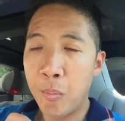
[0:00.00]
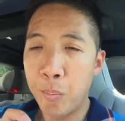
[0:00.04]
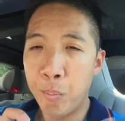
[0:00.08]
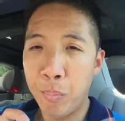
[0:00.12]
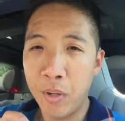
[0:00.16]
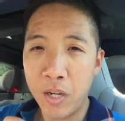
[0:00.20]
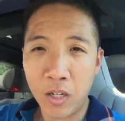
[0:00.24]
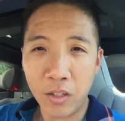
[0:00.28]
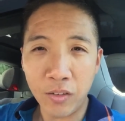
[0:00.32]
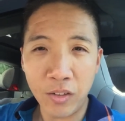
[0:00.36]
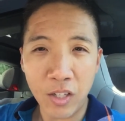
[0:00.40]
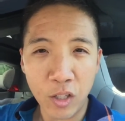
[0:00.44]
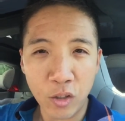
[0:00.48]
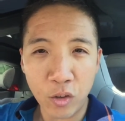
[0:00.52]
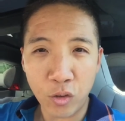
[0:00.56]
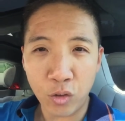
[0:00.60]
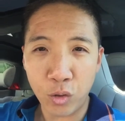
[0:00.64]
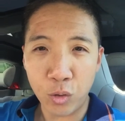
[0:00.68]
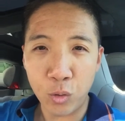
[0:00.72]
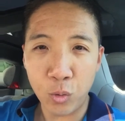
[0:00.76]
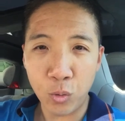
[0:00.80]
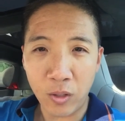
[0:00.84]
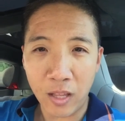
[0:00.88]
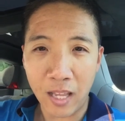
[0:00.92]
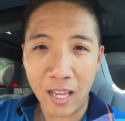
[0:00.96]
building
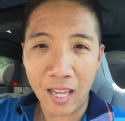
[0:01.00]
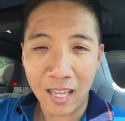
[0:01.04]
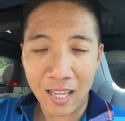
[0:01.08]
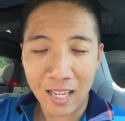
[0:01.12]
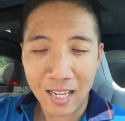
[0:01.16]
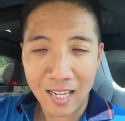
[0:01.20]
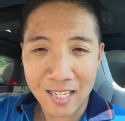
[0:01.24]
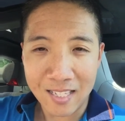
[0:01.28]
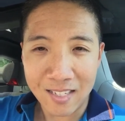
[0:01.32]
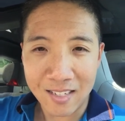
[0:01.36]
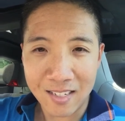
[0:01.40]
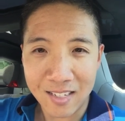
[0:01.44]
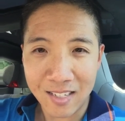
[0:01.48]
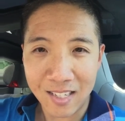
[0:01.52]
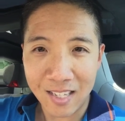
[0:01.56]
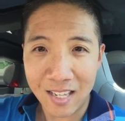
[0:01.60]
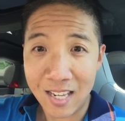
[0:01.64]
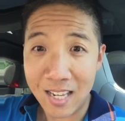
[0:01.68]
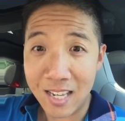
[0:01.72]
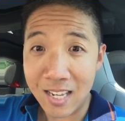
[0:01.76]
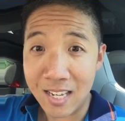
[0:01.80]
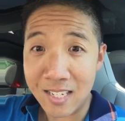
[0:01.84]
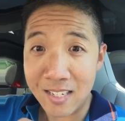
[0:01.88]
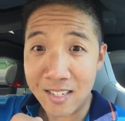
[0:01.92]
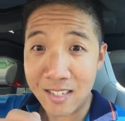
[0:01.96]
2 legs
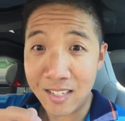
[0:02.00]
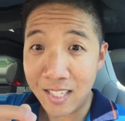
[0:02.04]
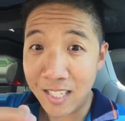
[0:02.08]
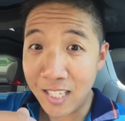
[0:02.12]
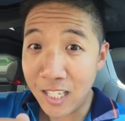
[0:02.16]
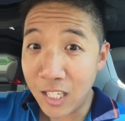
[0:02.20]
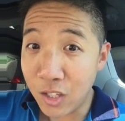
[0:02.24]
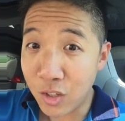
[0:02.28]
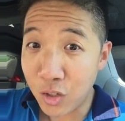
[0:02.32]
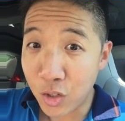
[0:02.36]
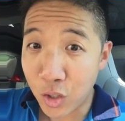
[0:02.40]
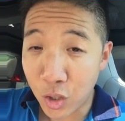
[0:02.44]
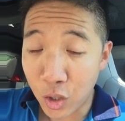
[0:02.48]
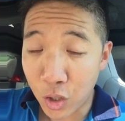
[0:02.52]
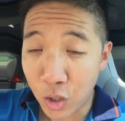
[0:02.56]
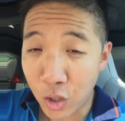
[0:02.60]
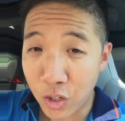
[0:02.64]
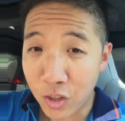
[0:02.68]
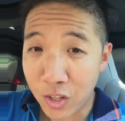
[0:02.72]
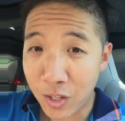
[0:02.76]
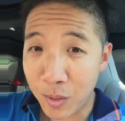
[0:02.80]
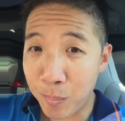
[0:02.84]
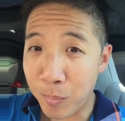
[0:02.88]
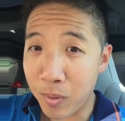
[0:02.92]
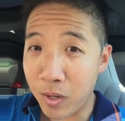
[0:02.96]
is easier
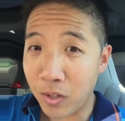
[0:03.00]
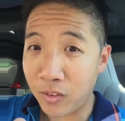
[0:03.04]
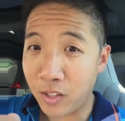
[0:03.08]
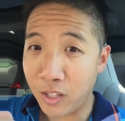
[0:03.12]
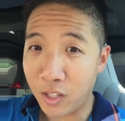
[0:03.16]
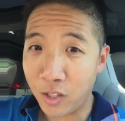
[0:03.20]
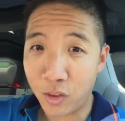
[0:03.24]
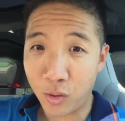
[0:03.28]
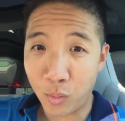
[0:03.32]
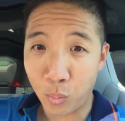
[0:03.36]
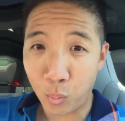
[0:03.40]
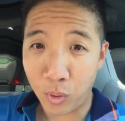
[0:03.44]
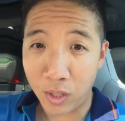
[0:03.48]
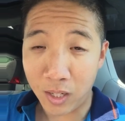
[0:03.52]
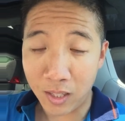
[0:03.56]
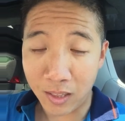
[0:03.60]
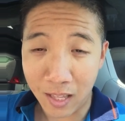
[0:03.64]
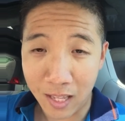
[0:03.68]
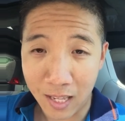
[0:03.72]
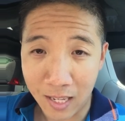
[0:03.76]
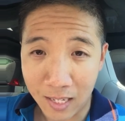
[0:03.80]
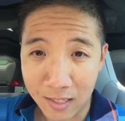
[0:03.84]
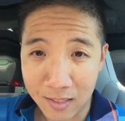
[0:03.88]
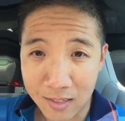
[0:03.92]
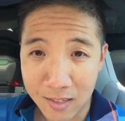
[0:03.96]
than building 3
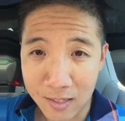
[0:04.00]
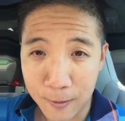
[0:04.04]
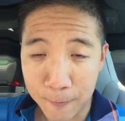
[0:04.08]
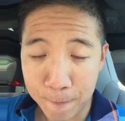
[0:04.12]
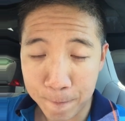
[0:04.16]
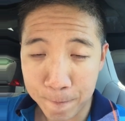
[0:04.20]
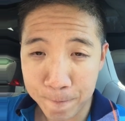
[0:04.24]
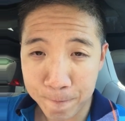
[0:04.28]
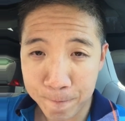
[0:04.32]
legs.